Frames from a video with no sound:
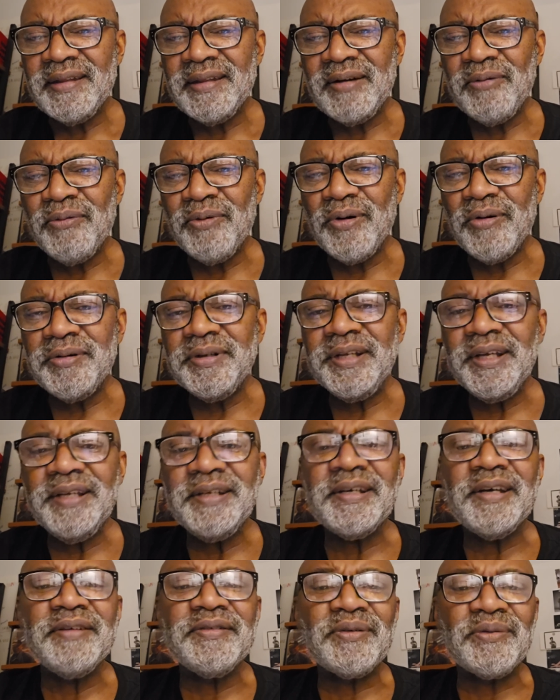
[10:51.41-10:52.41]
There were
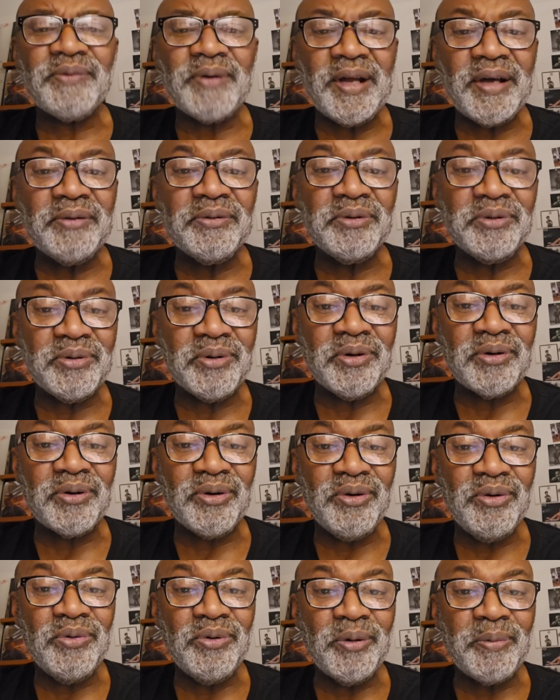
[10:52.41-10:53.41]
DJs around New
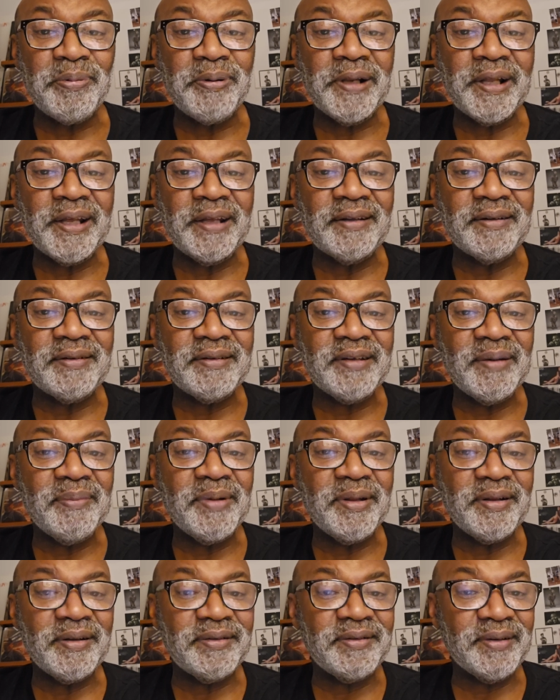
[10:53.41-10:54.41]
York who were playing
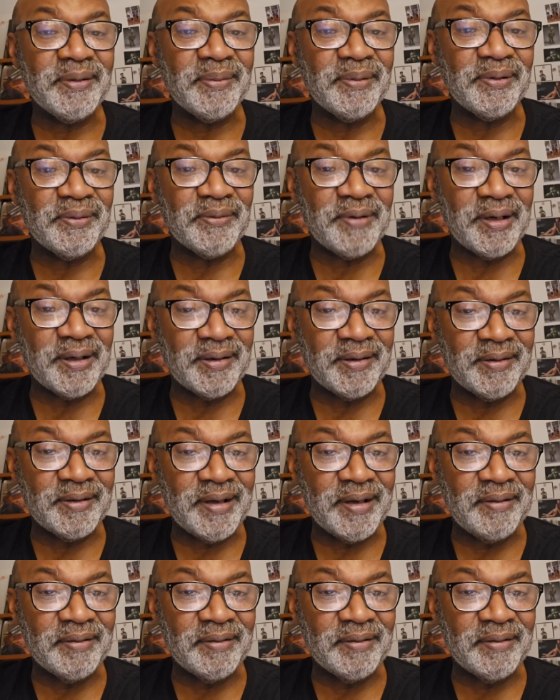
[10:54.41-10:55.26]
some of the similar records.